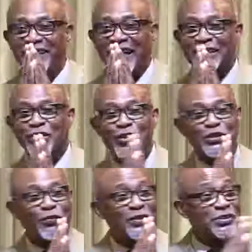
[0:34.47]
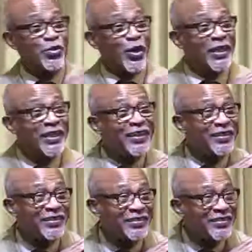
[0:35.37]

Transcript: And those of us who are here,